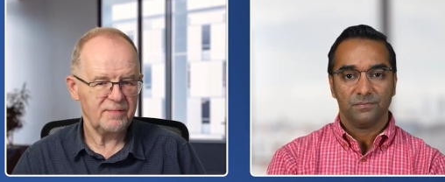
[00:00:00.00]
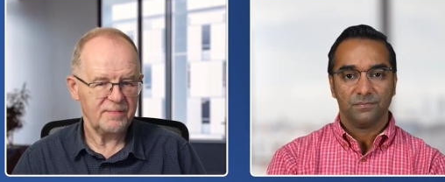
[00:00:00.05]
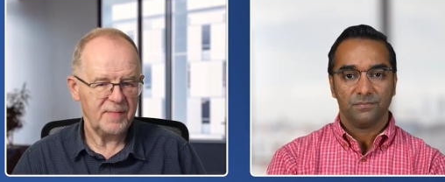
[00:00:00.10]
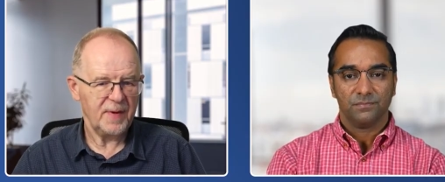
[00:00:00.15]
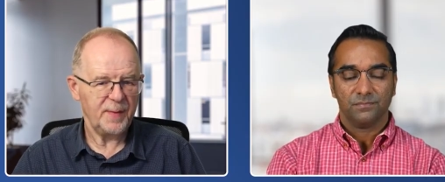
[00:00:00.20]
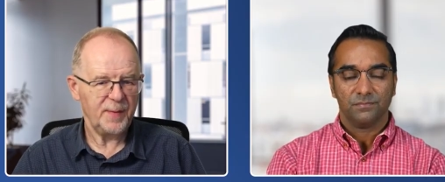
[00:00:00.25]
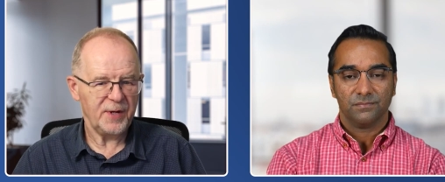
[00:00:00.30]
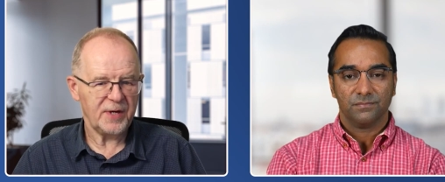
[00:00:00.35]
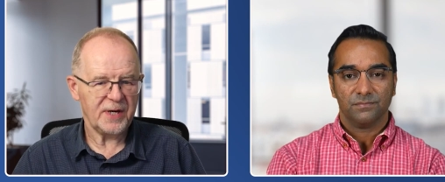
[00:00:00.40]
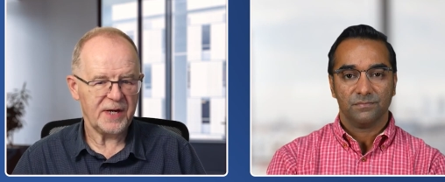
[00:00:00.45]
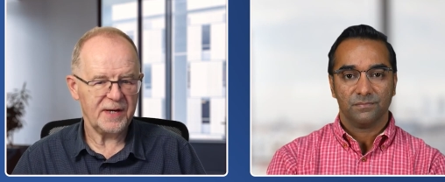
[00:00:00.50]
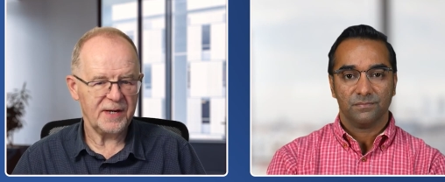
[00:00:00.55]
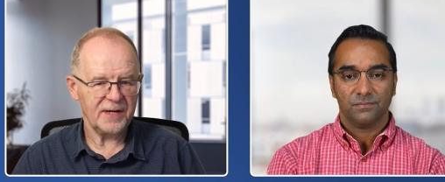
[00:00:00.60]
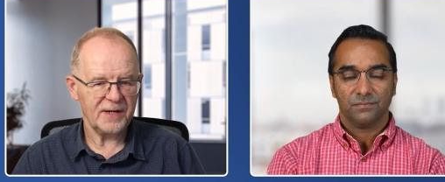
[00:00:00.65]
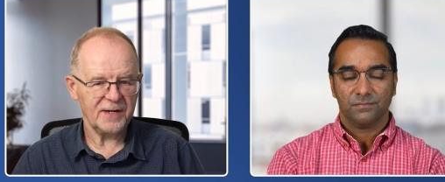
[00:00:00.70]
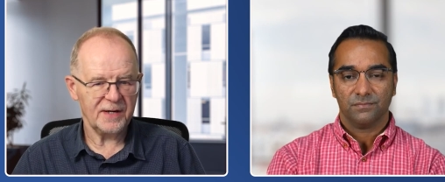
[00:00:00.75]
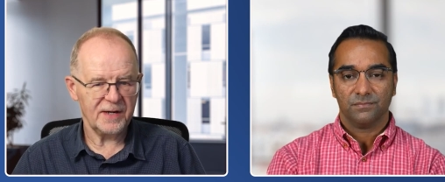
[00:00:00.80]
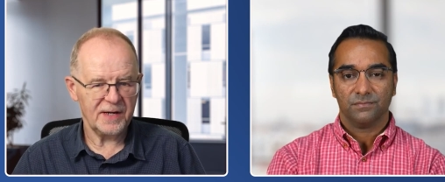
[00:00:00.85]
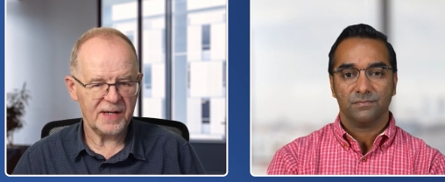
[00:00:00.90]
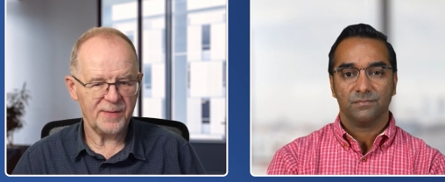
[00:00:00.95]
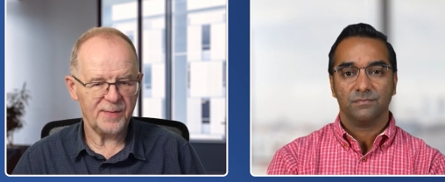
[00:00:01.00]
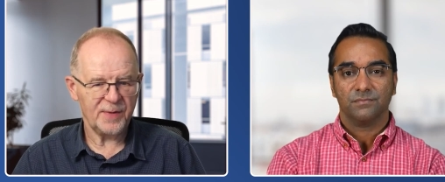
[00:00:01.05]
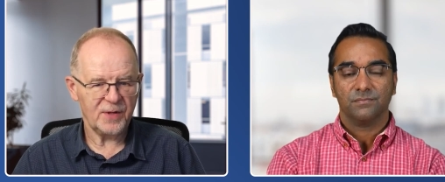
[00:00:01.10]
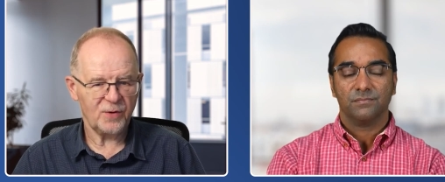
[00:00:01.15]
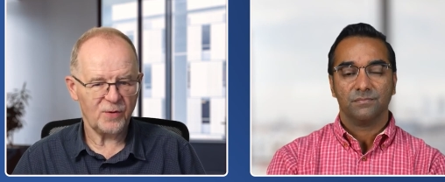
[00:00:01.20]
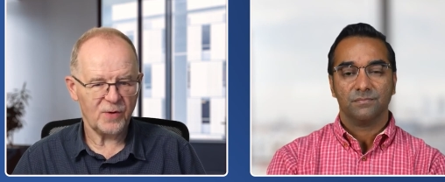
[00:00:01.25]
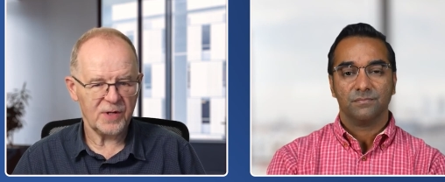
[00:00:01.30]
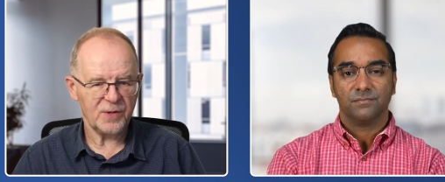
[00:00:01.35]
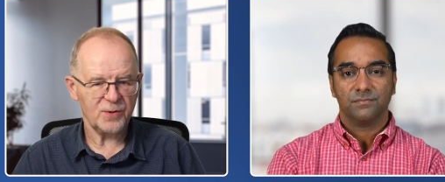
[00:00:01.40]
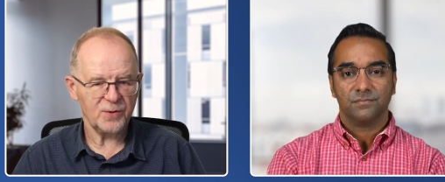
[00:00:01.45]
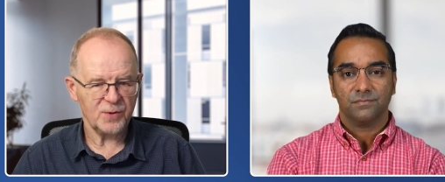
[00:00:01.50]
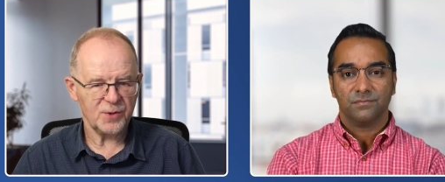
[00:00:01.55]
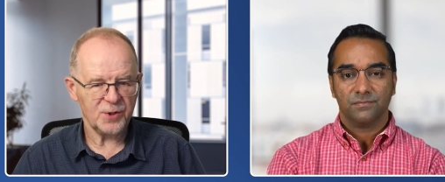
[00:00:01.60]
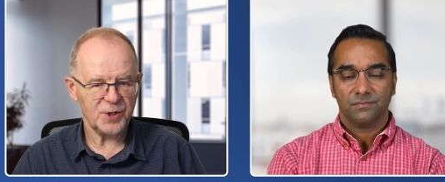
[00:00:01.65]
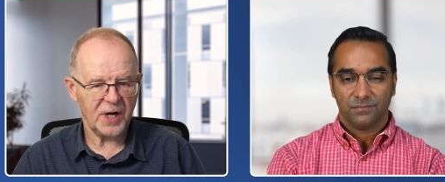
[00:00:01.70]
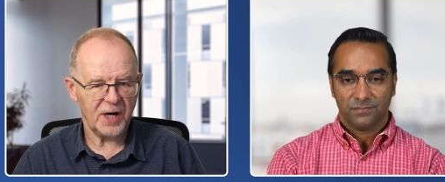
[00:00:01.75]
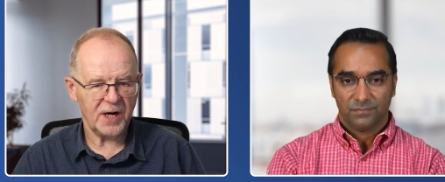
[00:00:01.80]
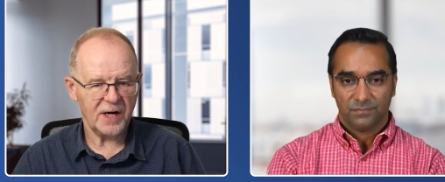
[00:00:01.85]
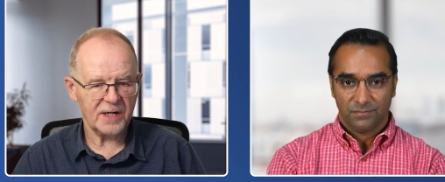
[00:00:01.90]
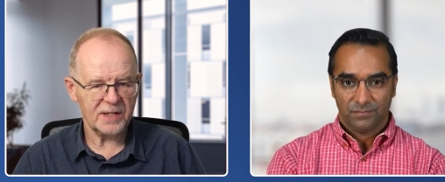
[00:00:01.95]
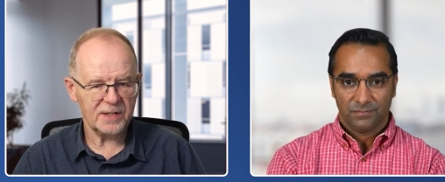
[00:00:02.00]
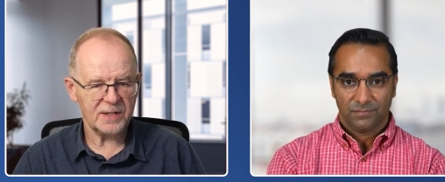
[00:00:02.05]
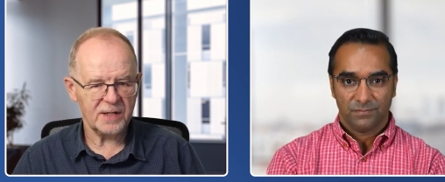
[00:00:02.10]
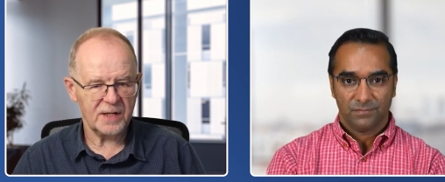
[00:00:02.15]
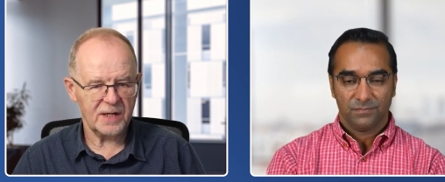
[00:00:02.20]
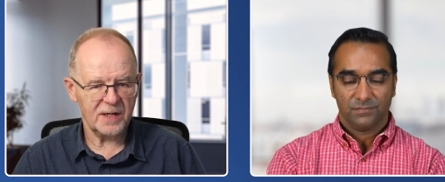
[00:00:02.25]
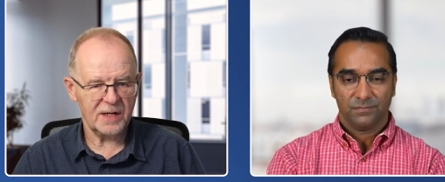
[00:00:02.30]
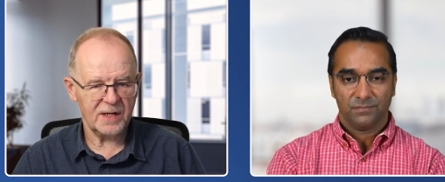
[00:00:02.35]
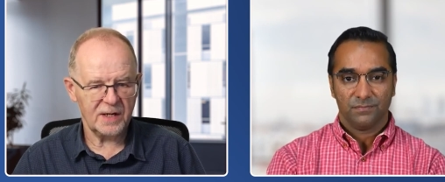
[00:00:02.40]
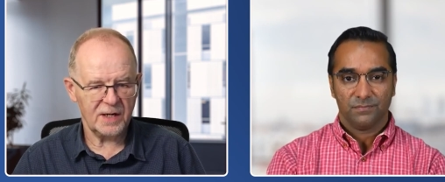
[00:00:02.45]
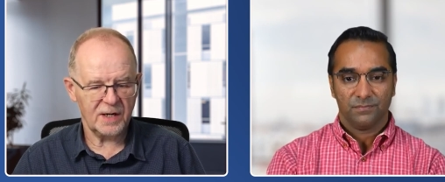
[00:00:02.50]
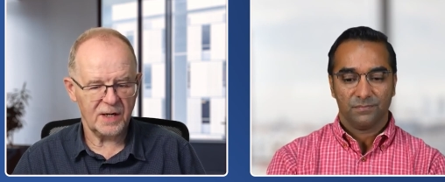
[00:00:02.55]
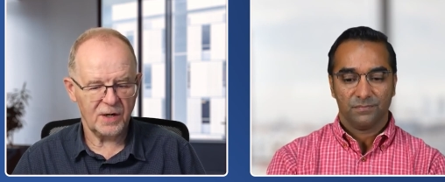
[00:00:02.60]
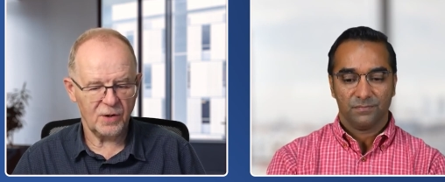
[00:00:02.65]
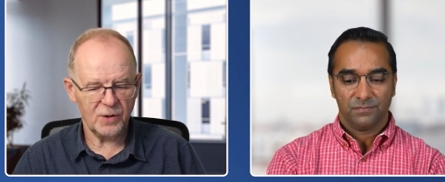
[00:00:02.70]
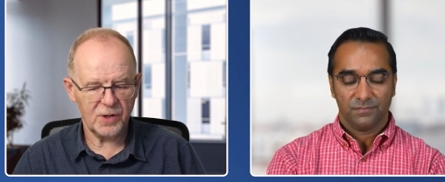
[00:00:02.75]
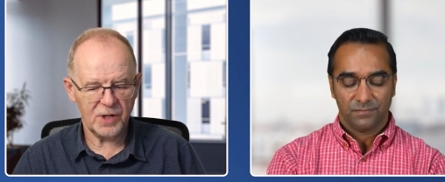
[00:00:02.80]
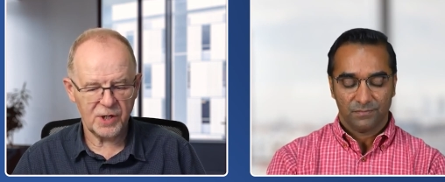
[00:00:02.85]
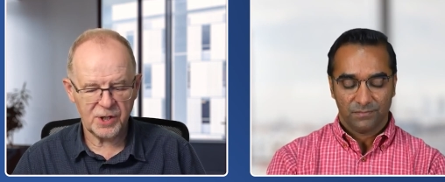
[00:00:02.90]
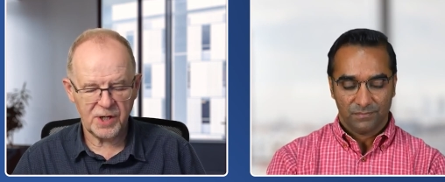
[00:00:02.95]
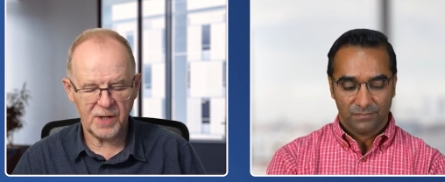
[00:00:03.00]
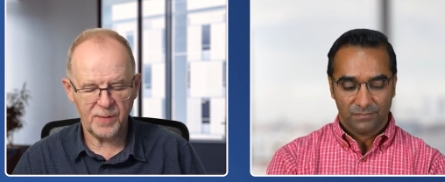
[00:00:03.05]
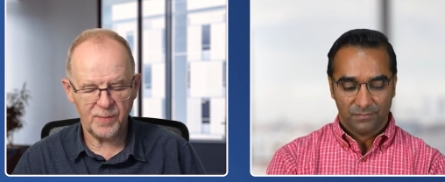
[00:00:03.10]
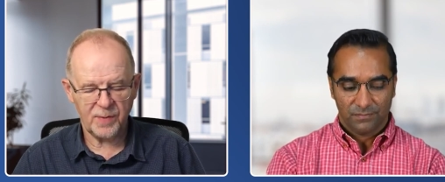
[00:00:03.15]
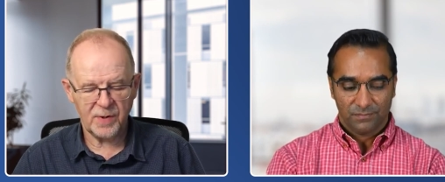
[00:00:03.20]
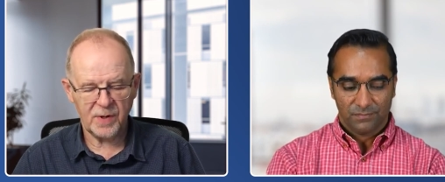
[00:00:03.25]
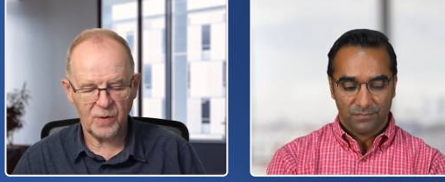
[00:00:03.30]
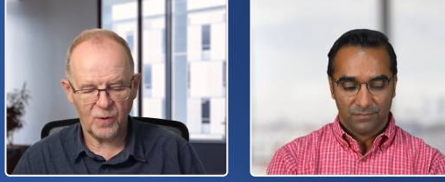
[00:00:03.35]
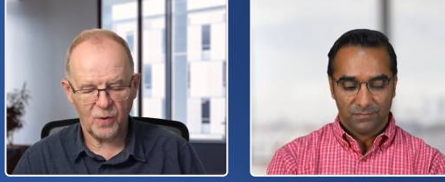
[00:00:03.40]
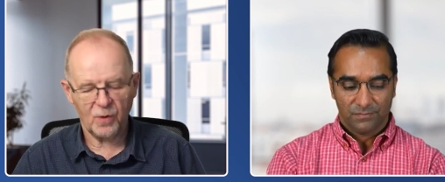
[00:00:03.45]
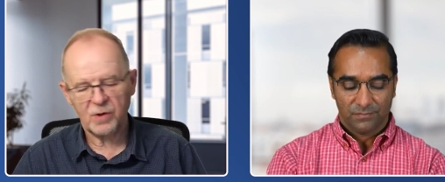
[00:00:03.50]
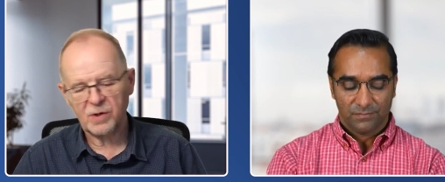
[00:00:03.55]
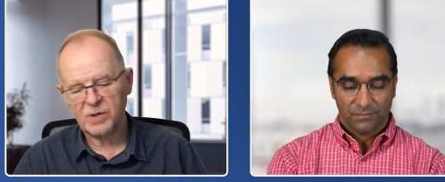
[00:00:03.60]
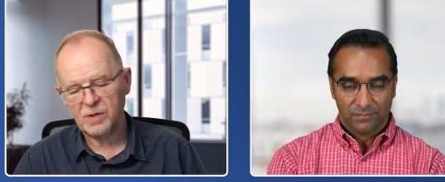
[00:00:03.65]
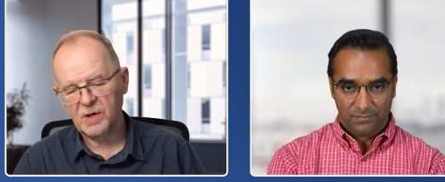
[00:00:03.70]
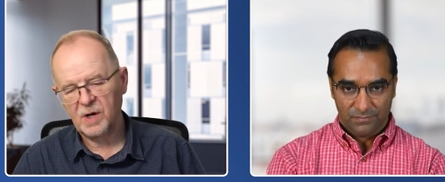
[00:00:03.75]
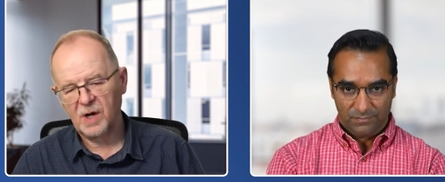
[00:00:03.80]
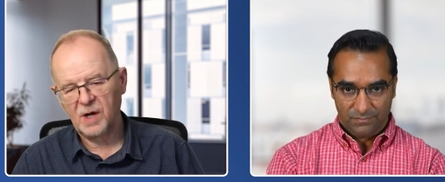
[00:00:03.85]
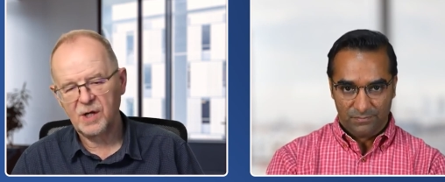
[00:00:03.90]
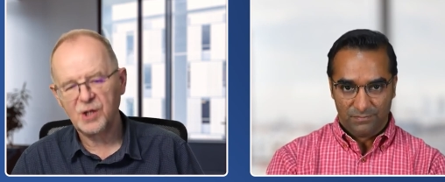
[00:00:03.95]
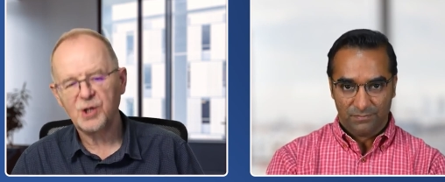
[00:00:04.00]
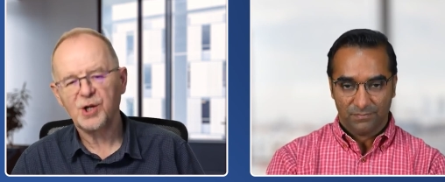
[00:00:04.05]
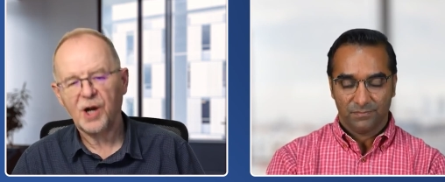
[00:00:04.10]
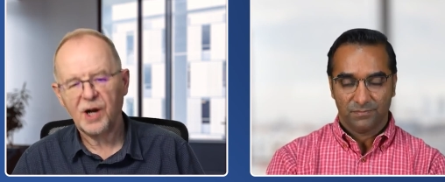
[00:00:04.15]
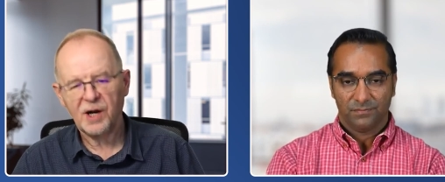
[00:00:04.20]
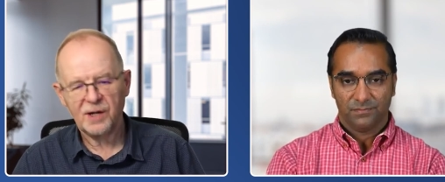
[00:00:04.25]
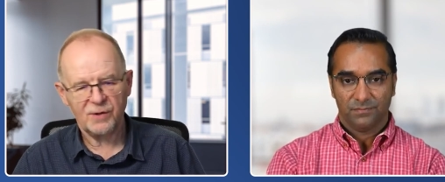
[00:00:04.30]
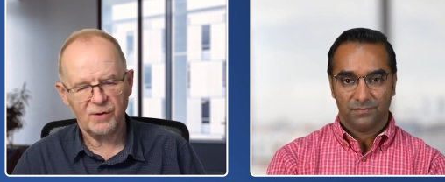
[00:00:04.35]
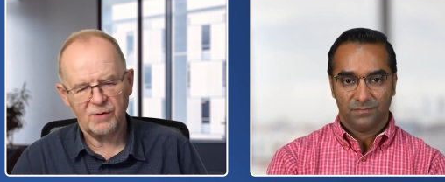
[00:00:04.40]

Speaker 1: Maybe you can a little bit look into shared uh, ownership or shared.